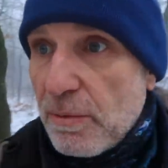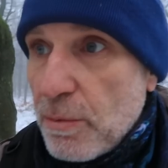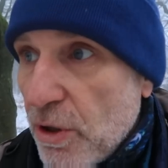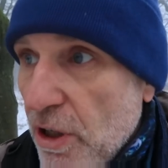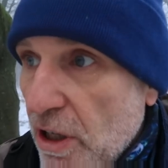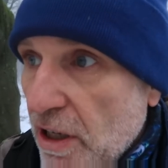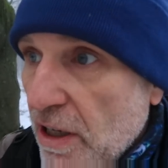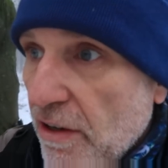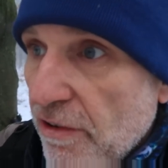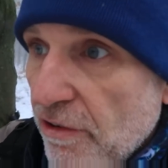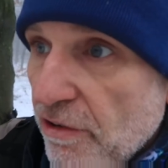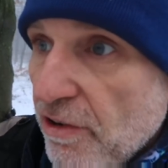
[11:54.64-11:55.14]
So I'm
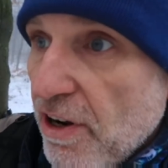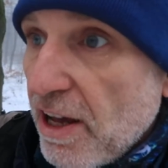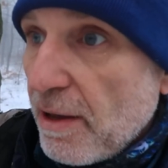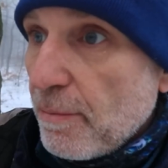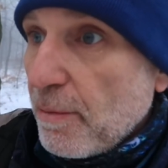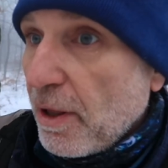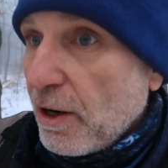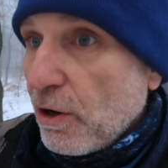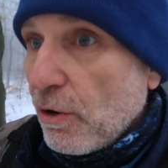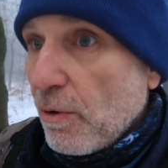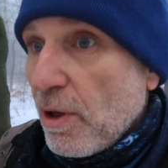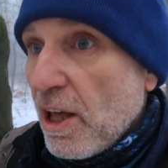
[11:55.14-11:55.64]
going to
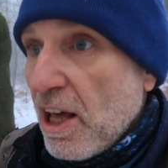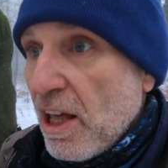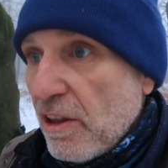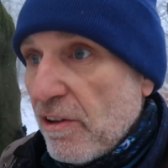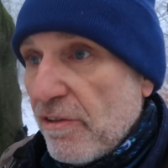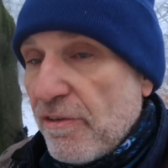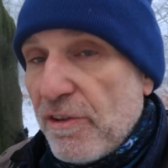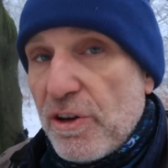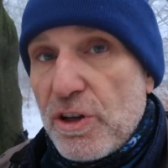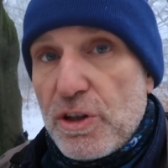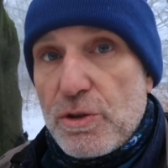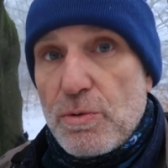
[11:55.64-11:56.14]
frame that up.
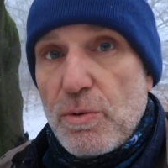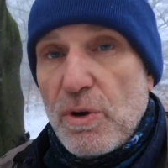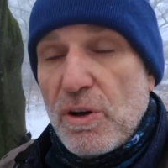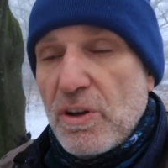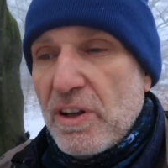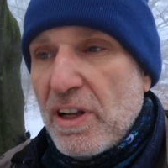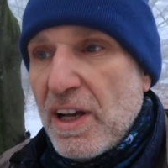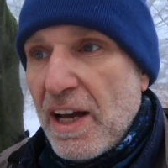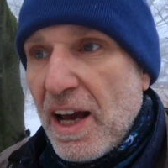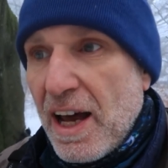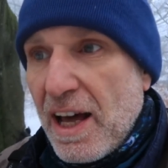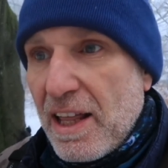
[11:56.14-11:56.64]
The first
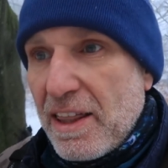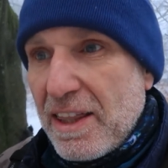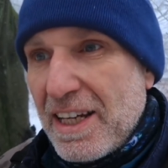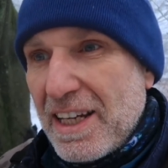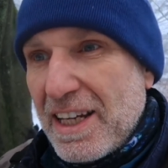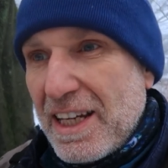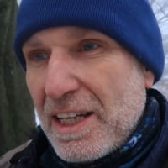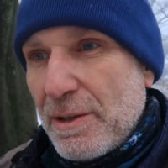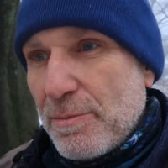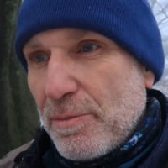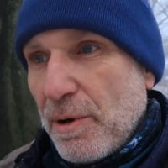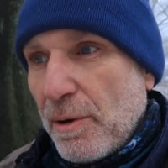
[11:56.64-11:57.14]
one I
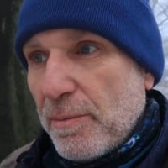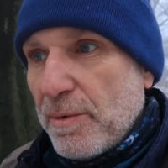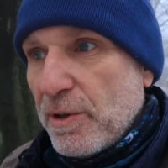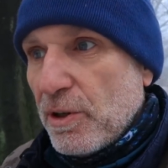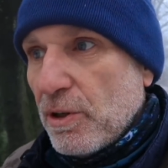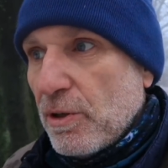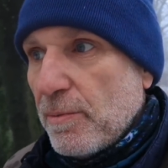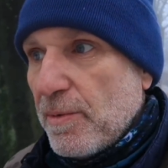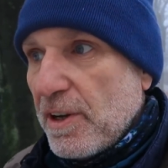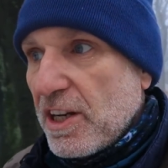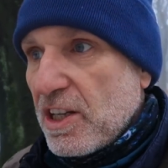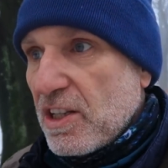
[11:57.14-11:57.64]
think is
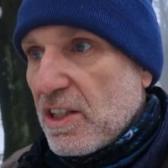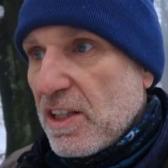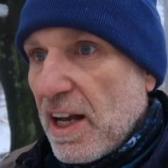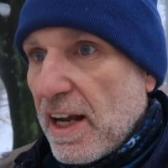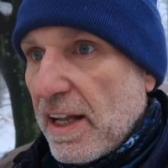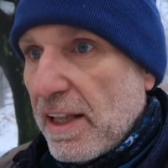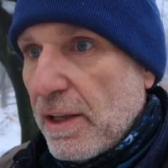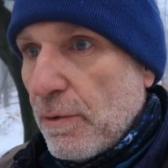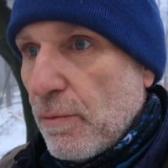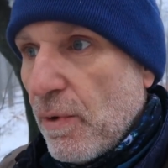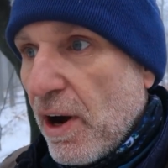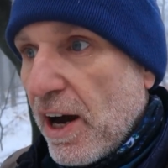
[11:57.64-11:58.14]
probably going to be a
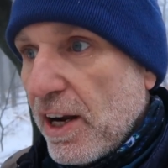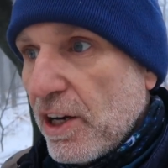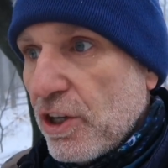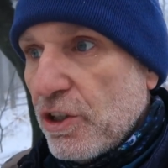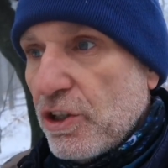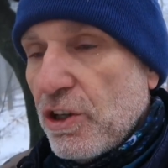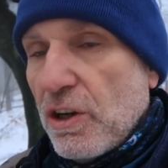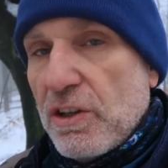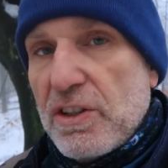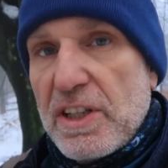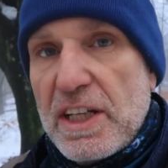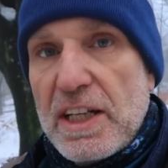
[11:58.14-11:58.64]
slightly wider
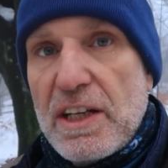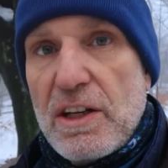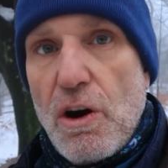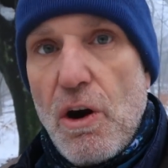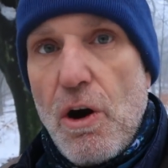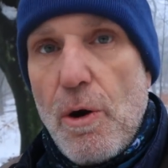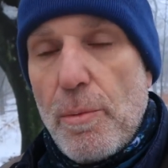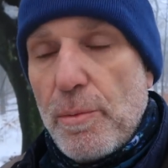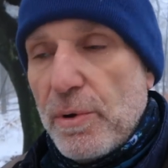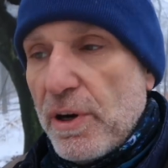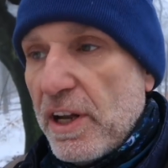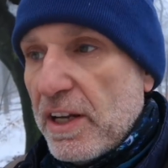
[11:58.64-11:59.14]
shot
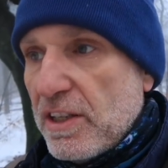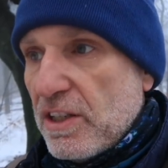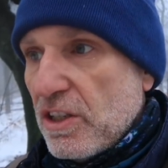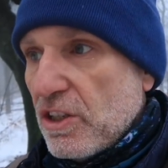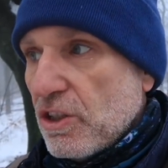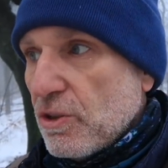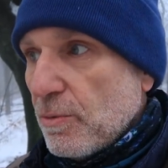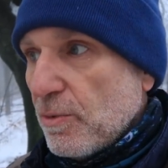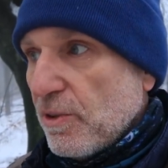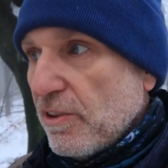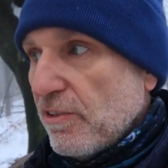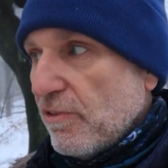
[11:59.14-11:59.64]

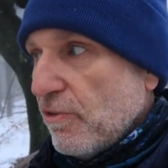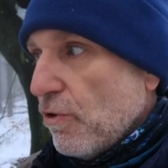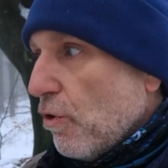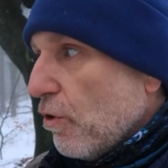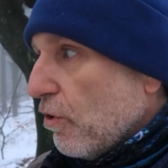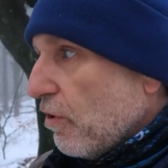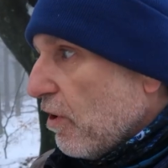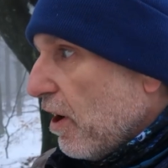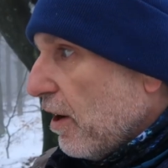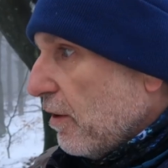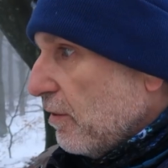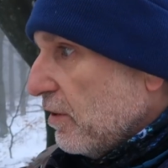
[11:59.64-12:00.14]
incorporating some of the
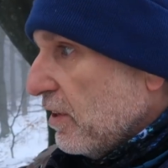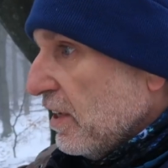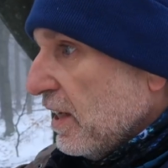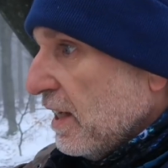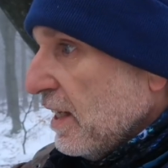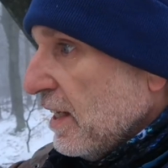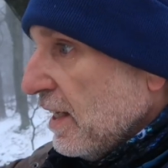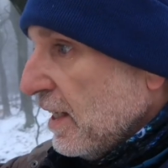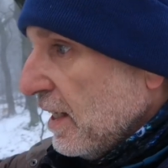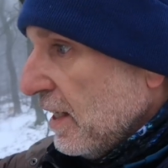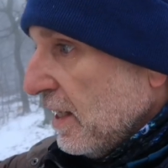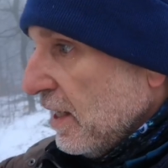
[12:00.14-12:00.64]
foreground.
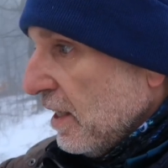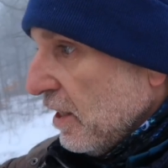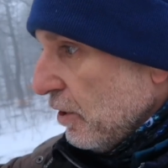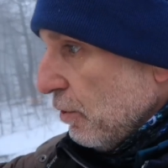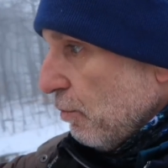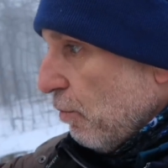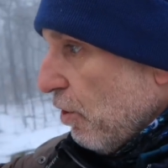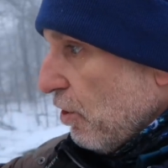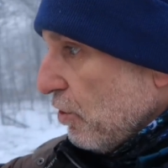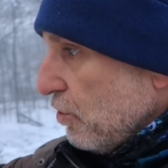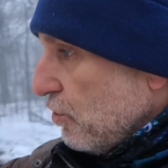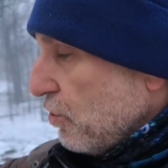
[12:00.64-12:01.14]

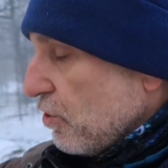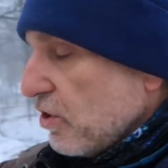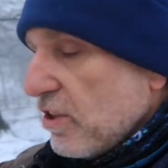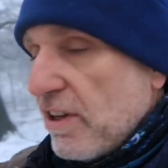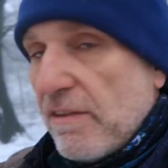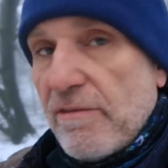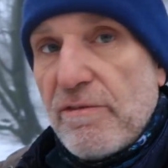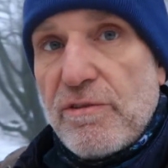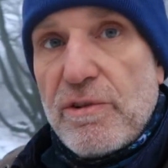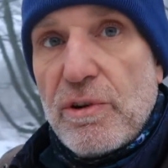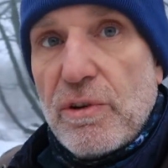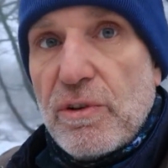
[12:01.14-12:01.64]
The one
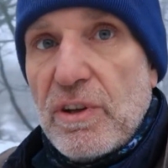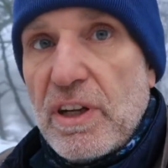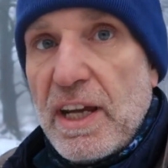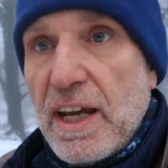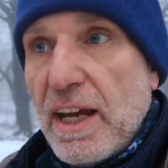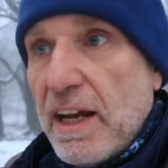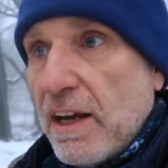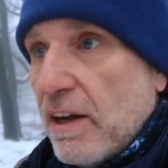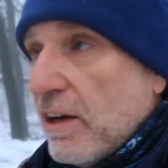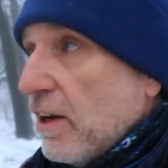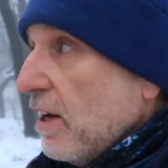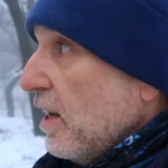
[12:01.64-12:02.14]
just in front
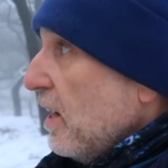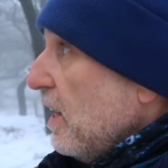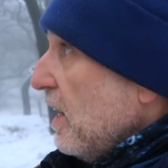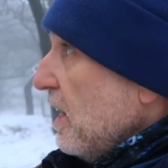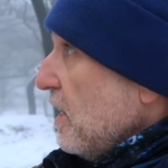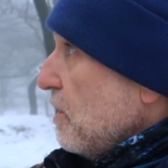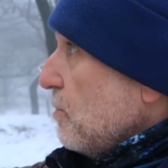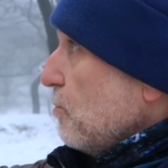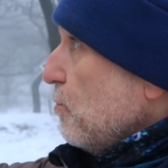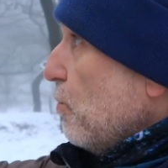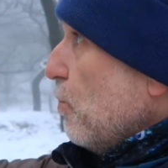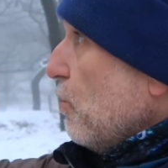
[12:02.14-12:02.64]
here
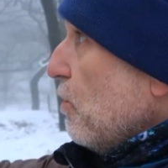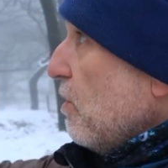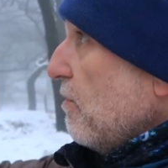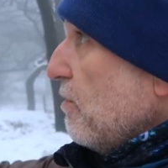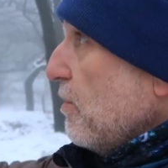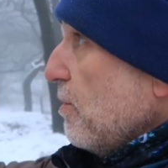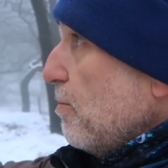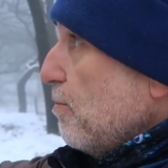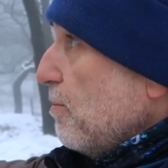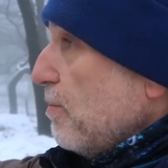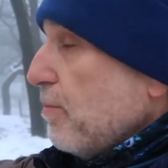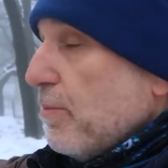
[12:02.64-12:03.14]
is more
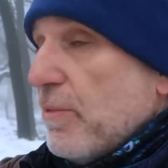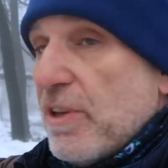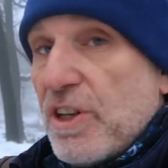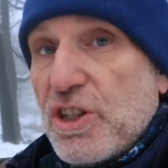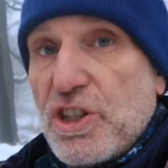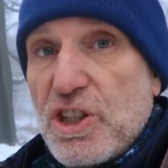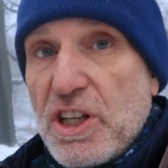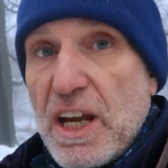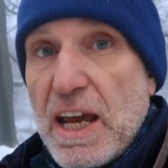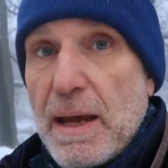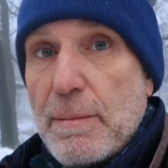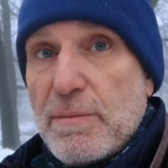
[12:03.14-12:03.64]
of the,
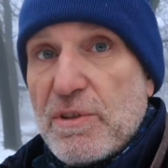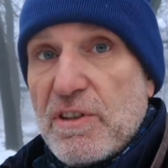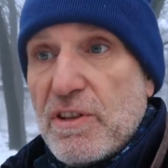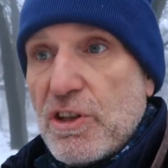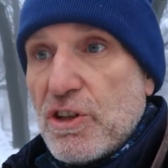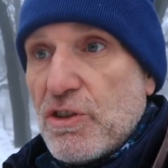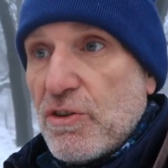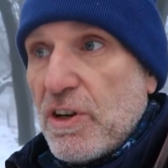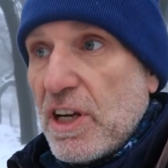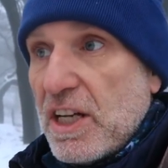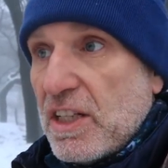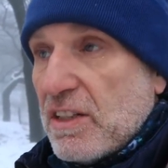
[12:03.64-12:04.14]
the shapes of
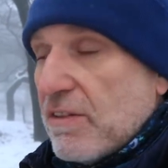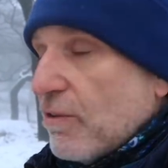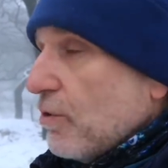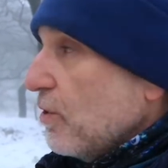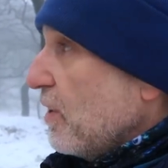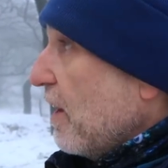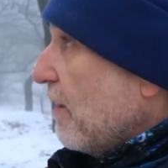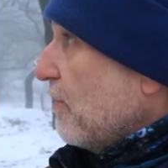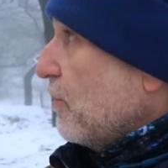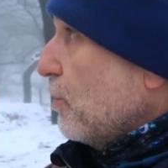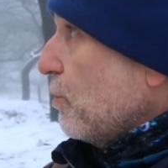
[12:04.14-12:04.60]
the trees. I'm going to